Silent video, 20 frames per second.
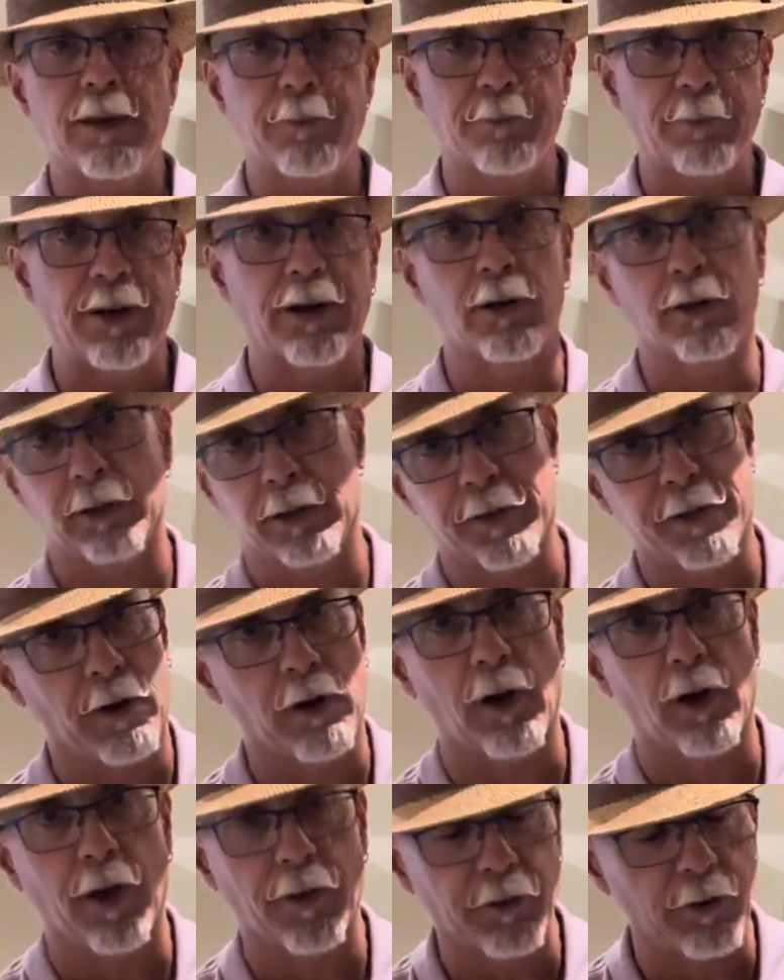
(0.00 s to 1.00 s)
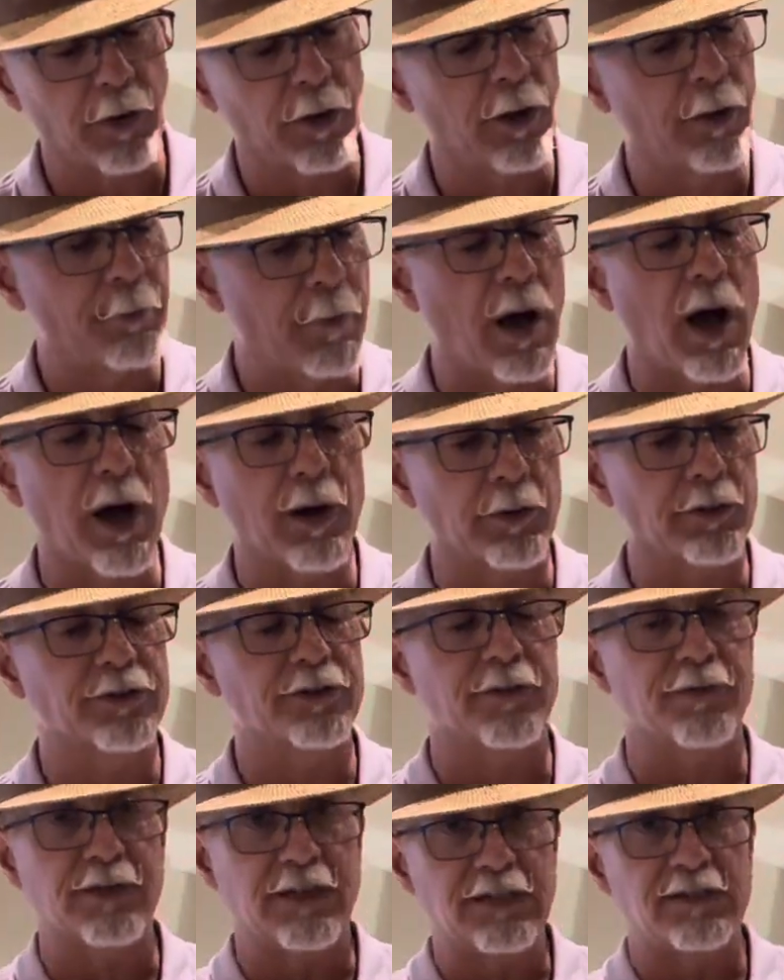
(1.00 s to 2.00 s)
Apparently there are other models
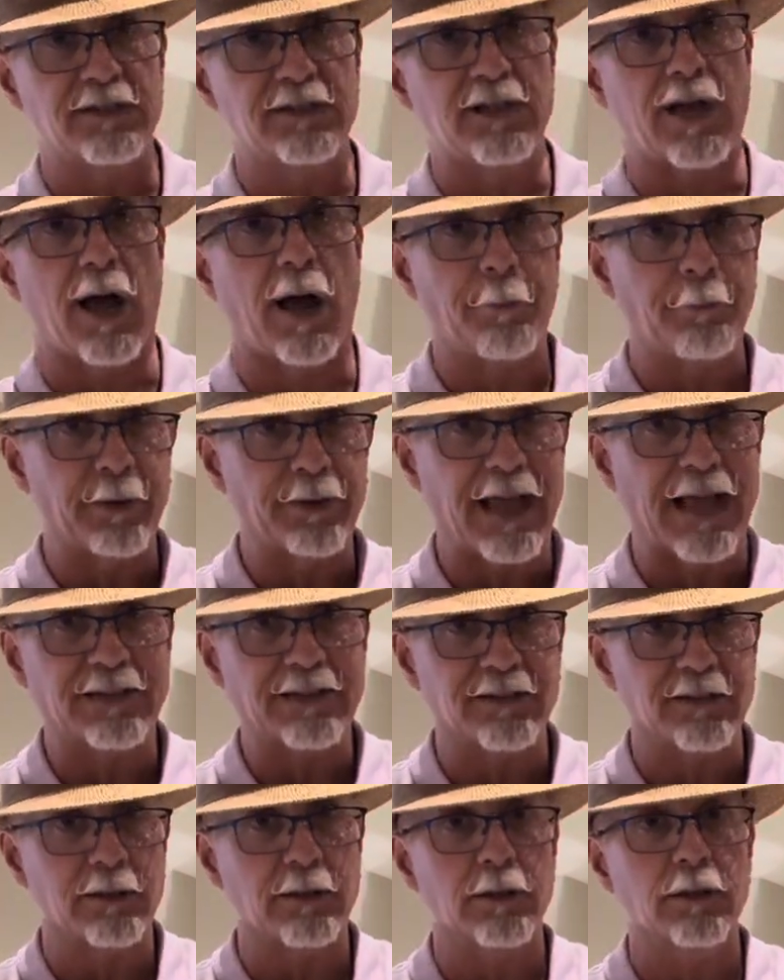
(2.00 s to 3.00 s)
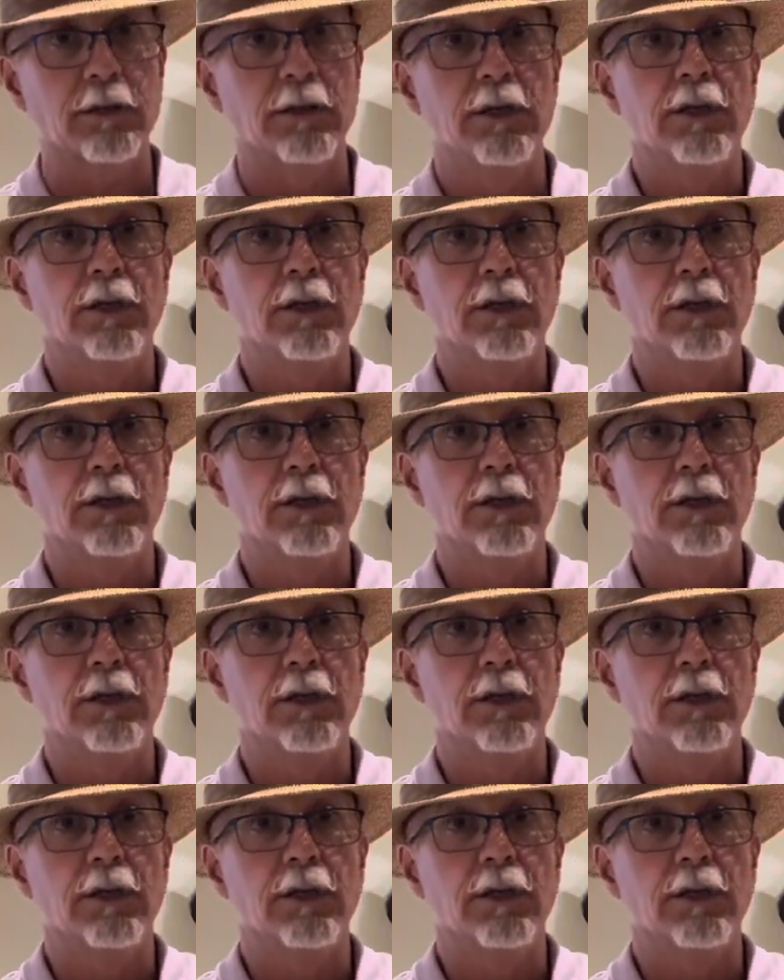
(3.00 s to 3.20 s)
of East Top, but that's the